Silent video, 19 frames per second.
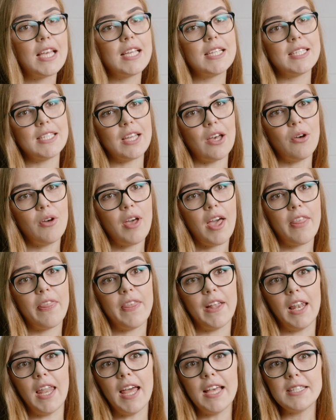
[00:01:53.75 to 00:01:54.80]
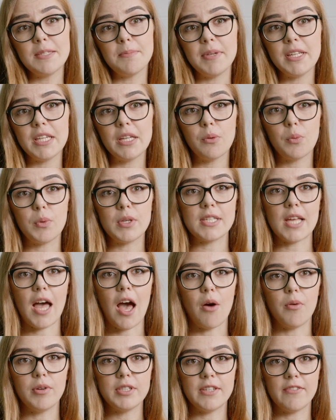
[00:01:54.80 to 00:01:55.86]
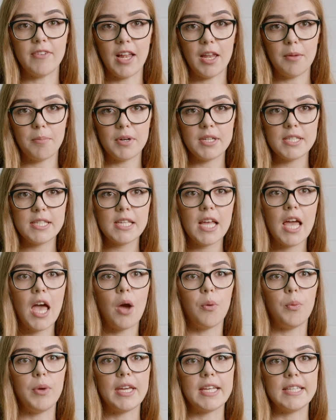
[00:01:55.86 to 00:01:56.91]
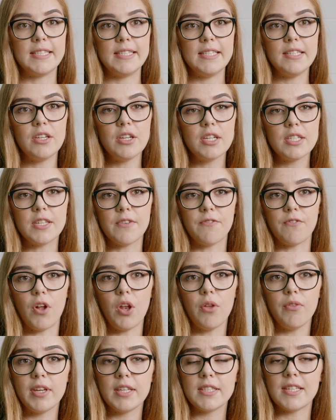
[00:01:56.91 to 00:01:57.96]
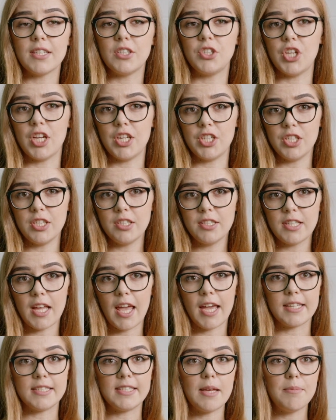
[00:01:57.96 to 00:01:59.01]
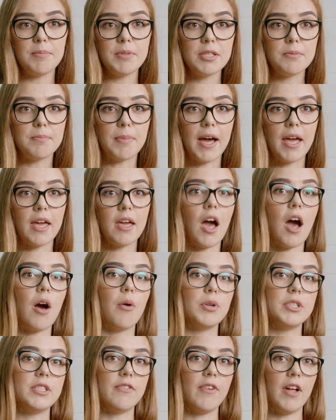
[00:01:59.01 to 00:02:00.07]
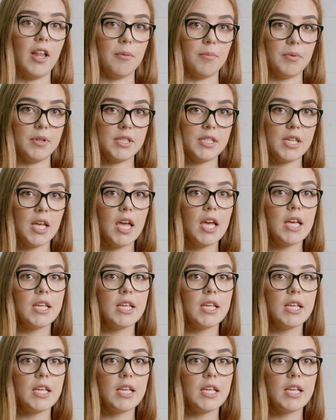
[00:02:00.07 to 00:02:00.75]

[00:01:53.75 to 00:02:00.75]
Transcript: So at the last meeting with our developers, we considered the following suggestions accepted by our developers.